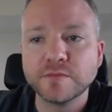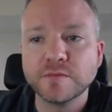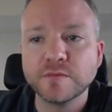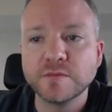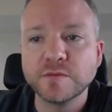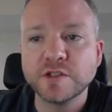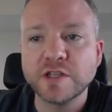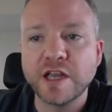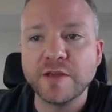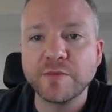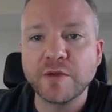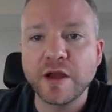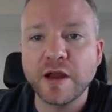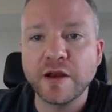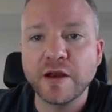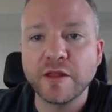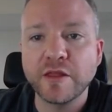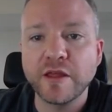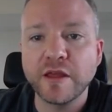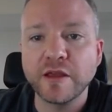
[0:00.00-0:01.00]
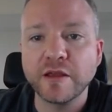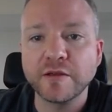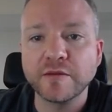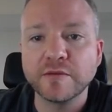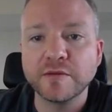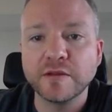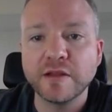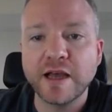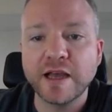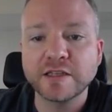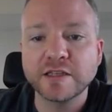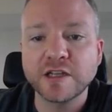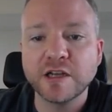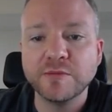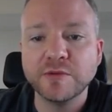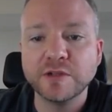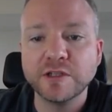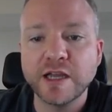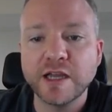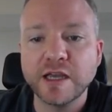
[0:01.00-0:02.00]
Same kind of thing last
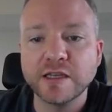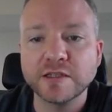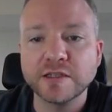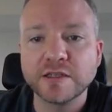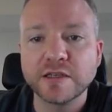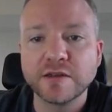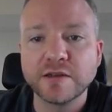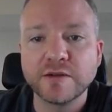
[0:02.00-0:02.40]
couple days.